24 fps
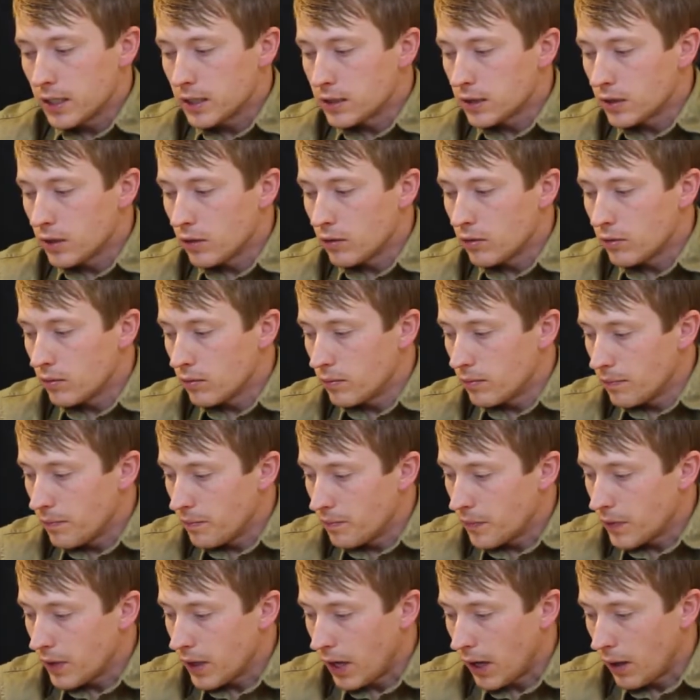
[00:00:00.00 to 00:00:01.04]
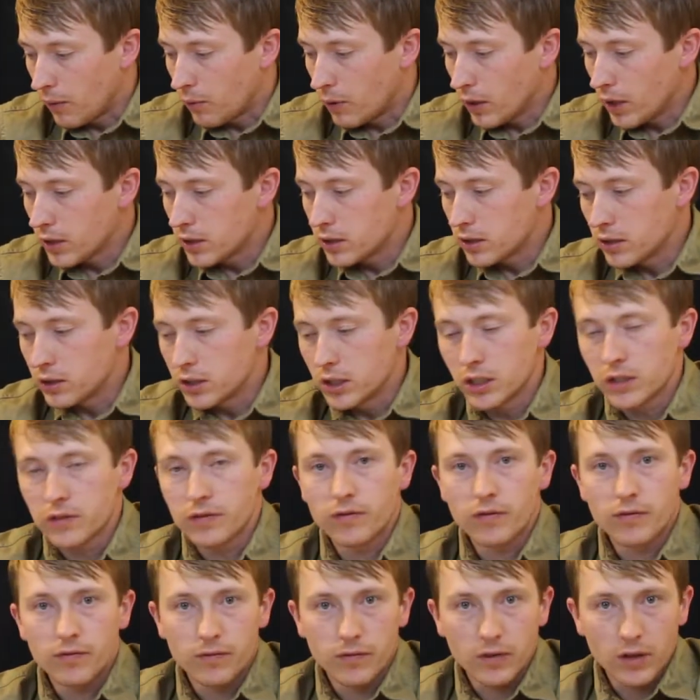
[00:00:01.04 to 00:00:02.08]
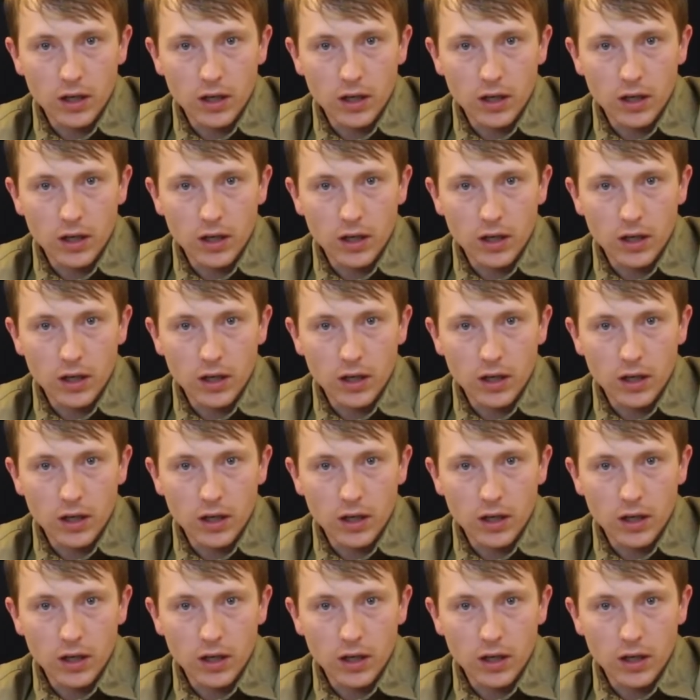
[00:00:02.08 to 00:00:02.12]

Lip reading: So I wanted to just